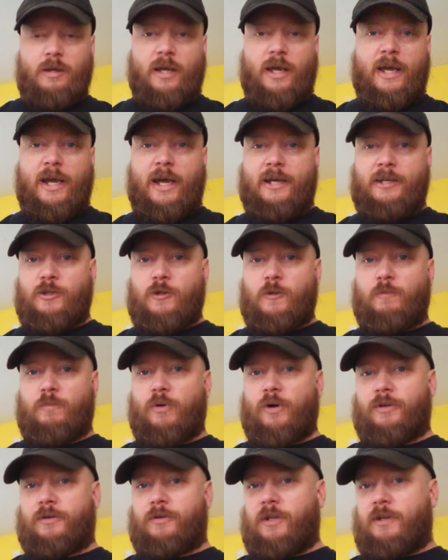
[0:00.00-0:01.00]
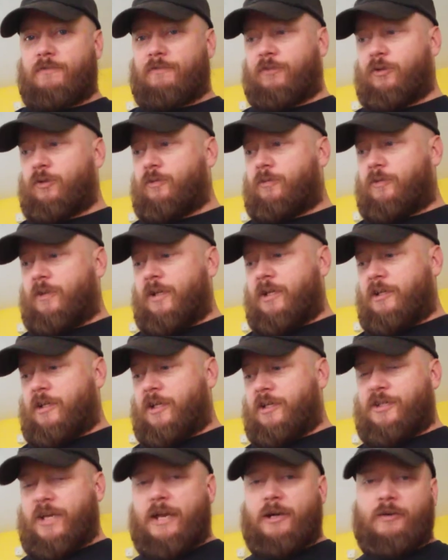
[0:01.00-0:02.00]
And you put the
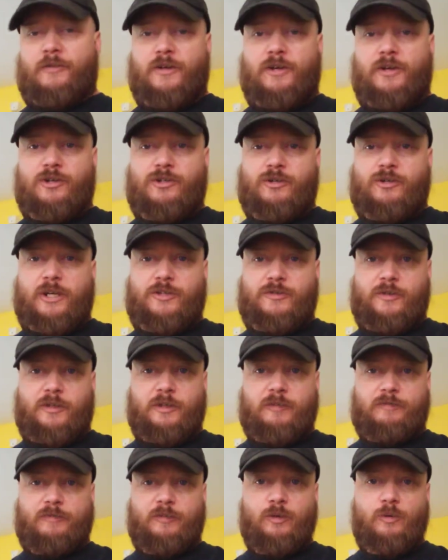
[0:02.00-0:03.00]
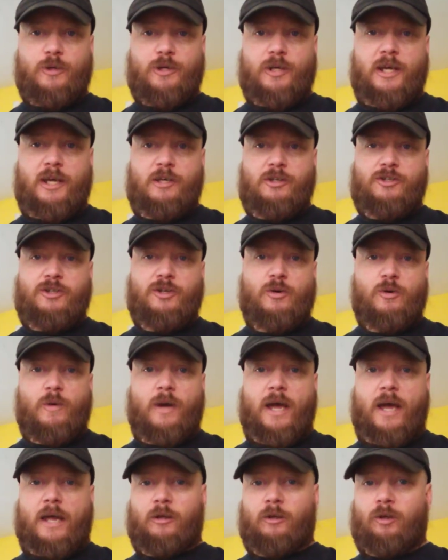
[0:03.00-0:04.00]
container that you're transferring the fluid
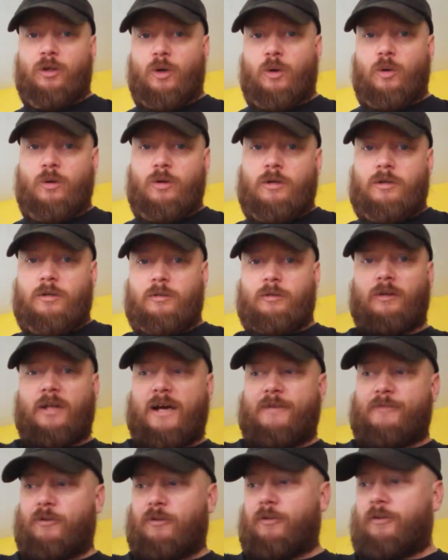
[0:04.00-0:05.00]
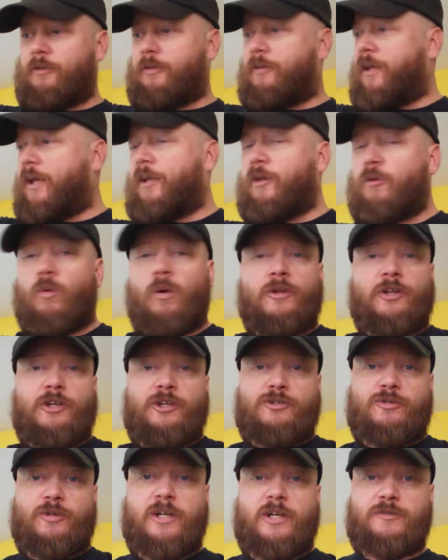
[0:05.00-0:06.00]
into at a lower level than the one that
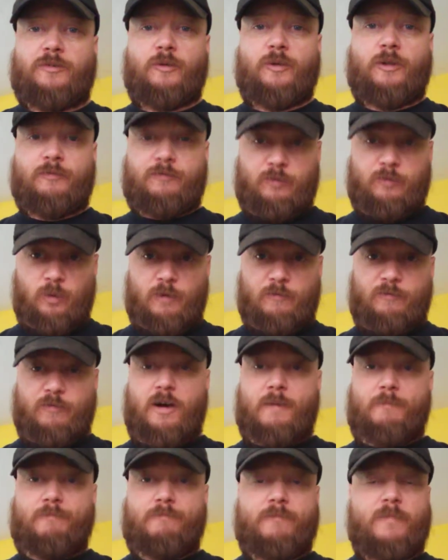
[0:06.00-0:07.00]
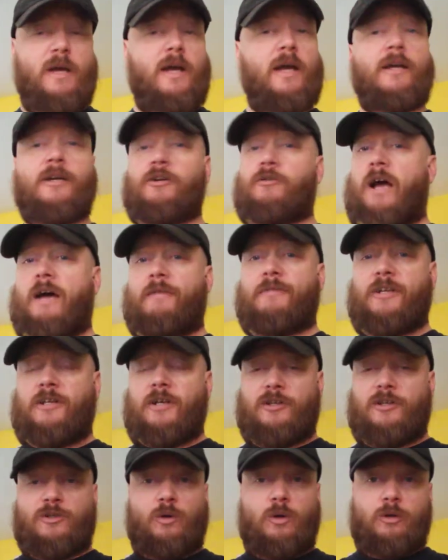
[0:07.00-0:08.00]
you're transferring fluid from, and gravity
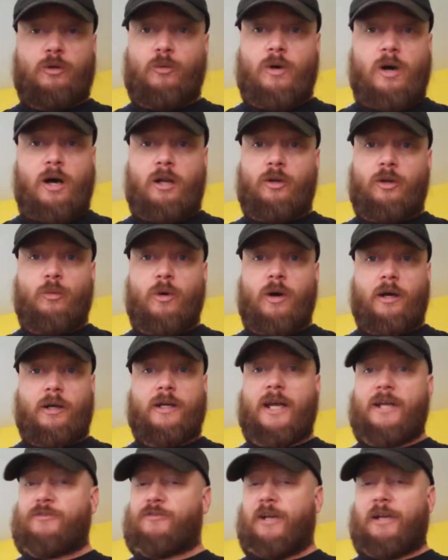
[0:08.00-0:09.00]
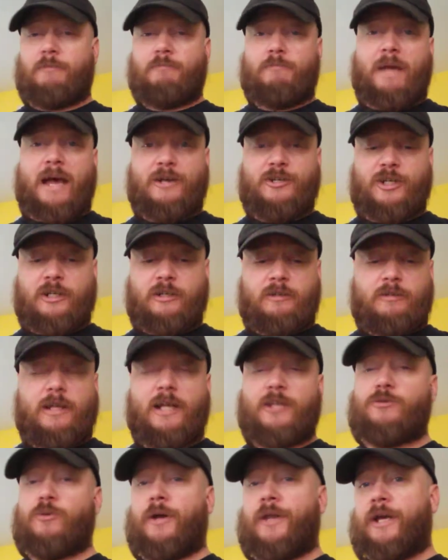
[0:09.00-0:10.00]
does all the work. It's like magic.
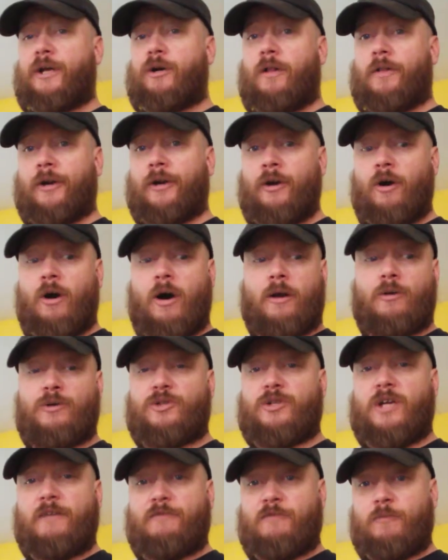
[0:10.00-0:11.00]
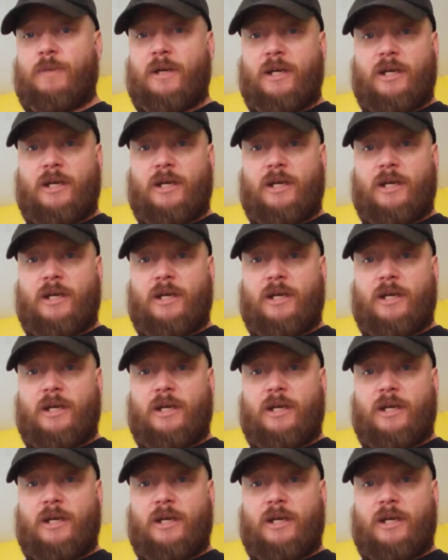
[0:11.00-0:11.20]
That's why they call it an Autosiphon,